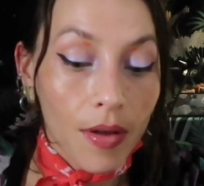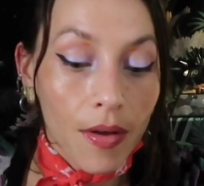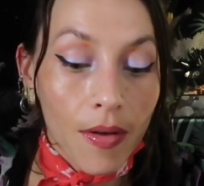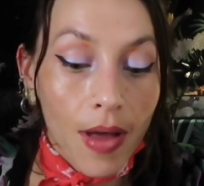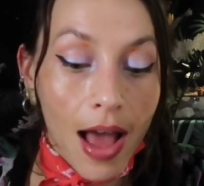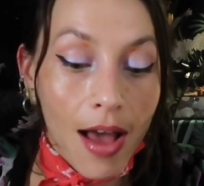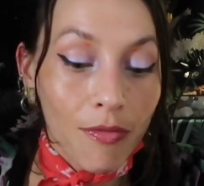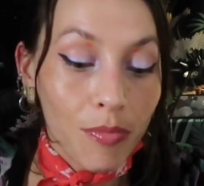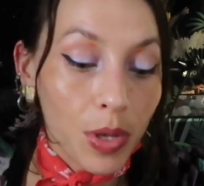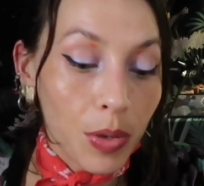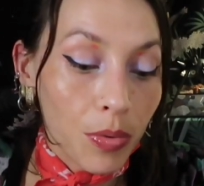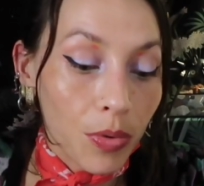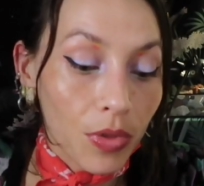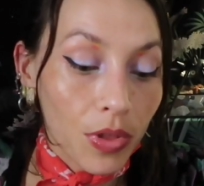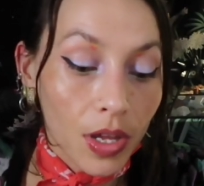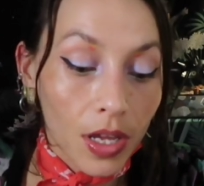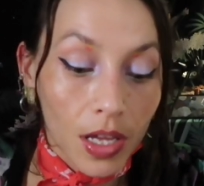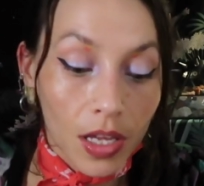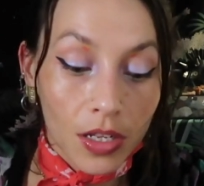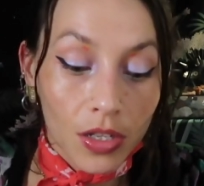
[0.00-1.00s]
have people
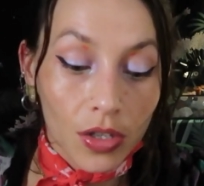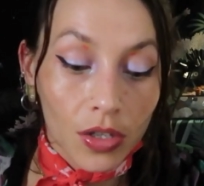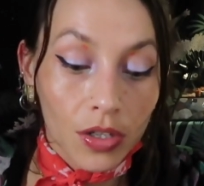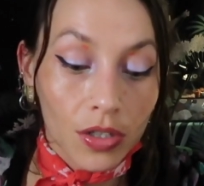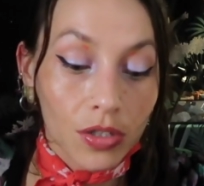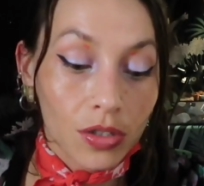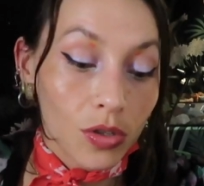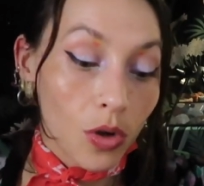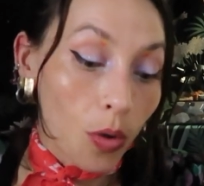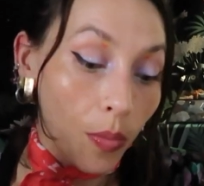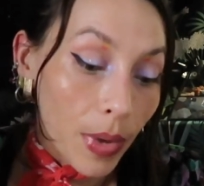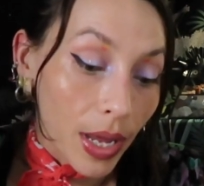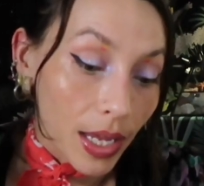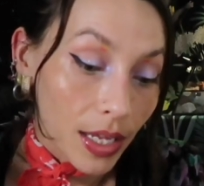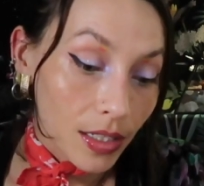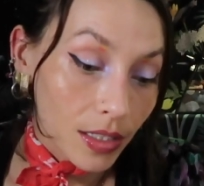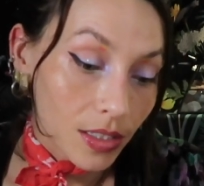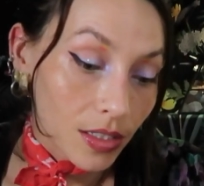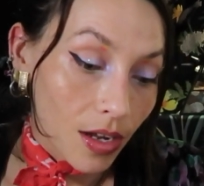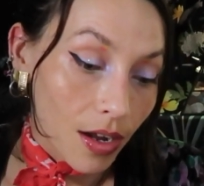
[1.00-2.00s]
thinking you're
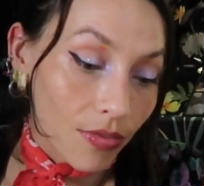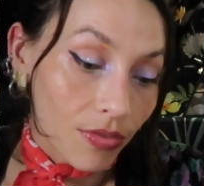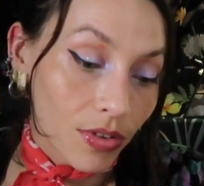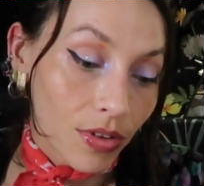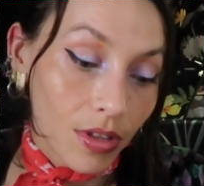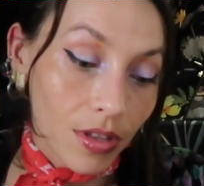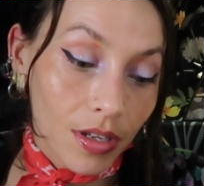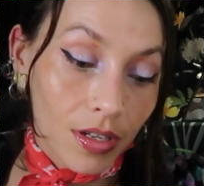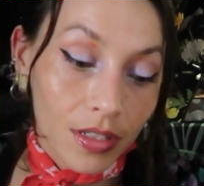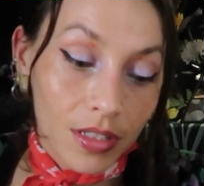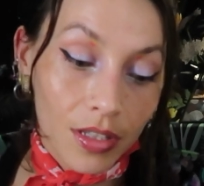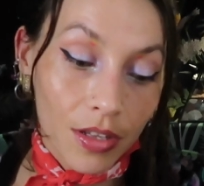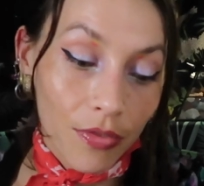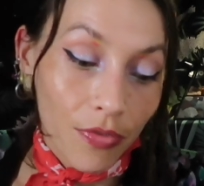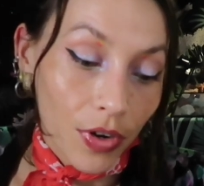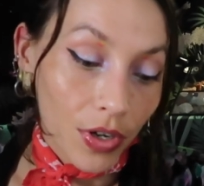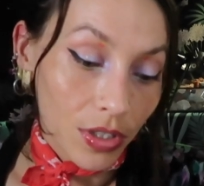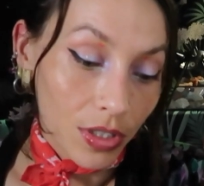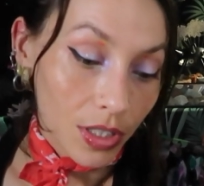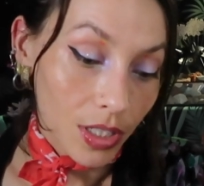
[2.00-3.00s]
soulmates off of the, the
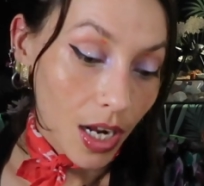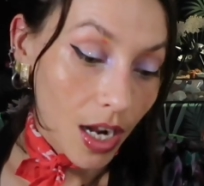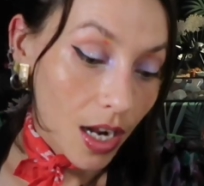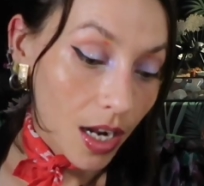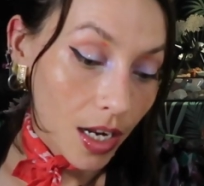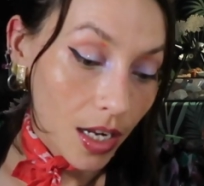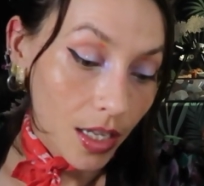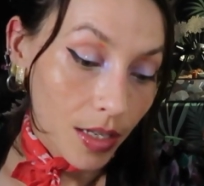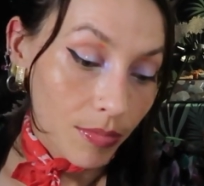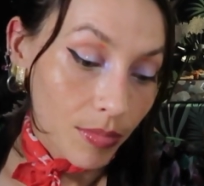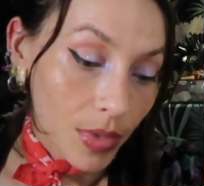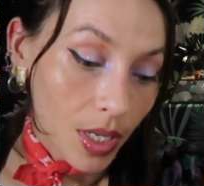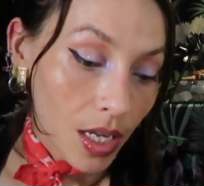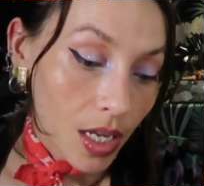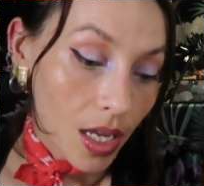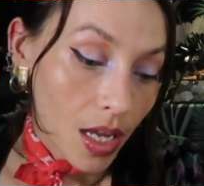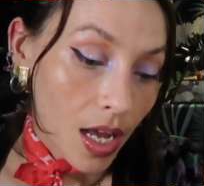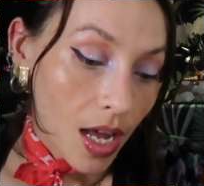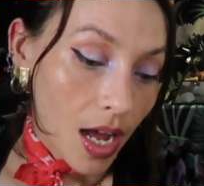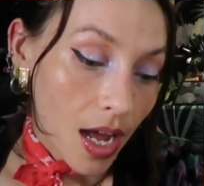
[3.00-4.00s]
first time.
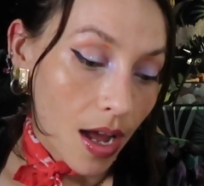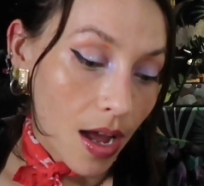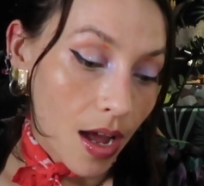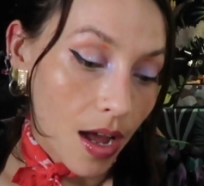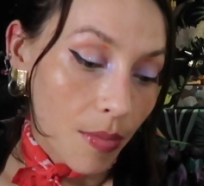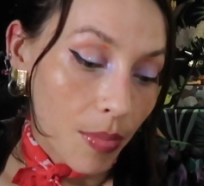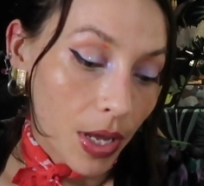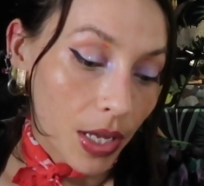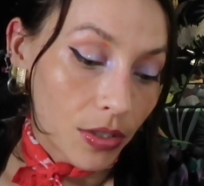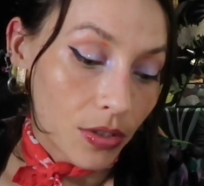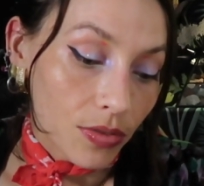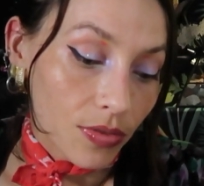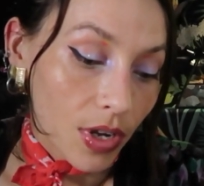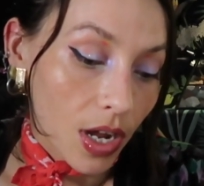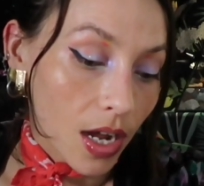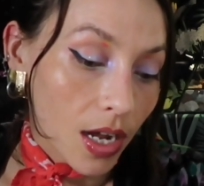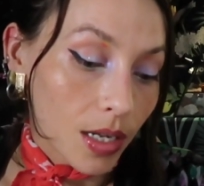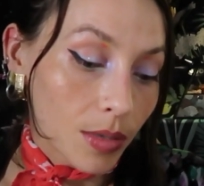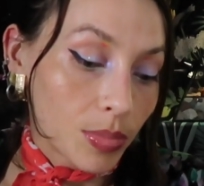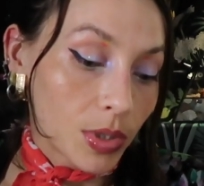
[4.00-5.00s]
Uh, Page of
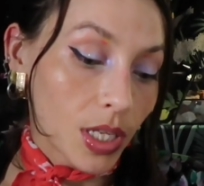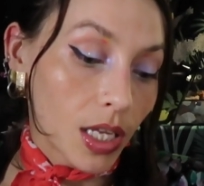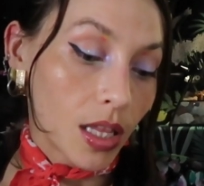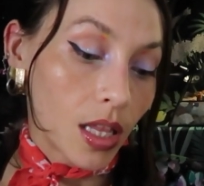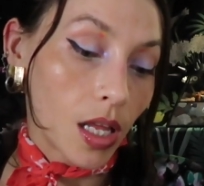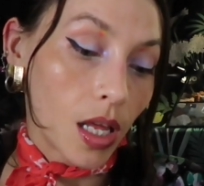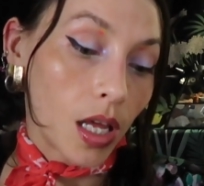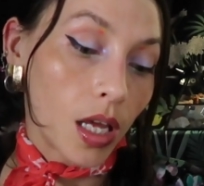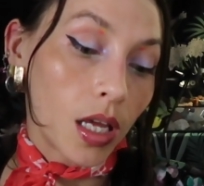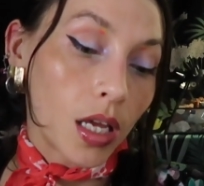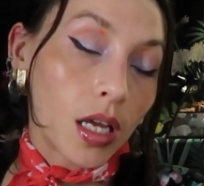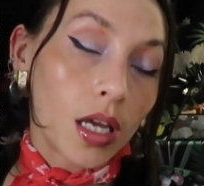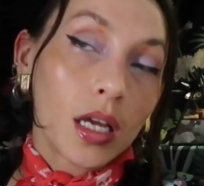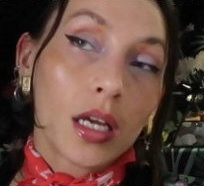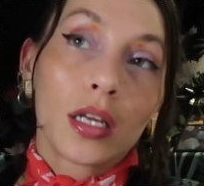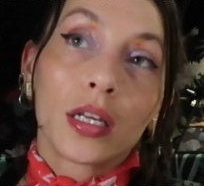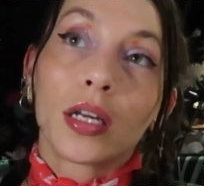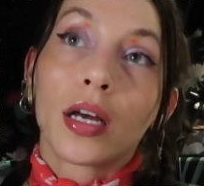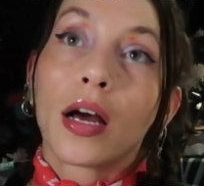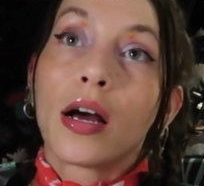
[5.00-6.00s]
Cups, I think,
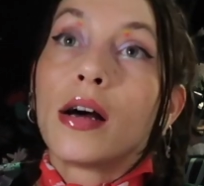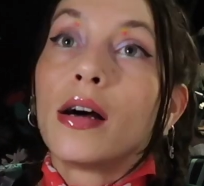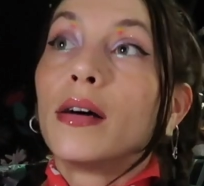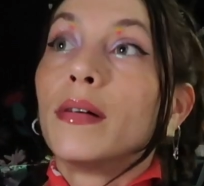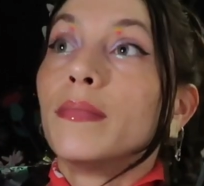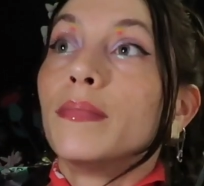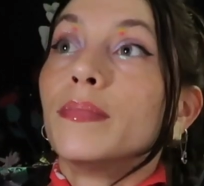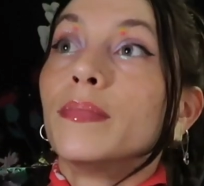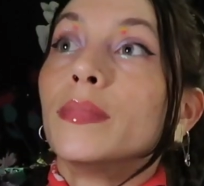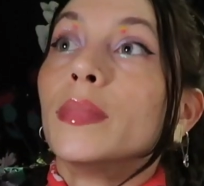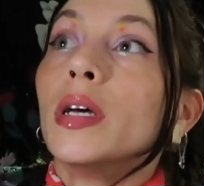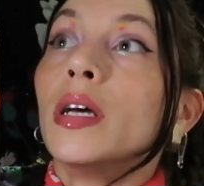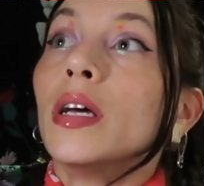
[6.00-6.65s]
um...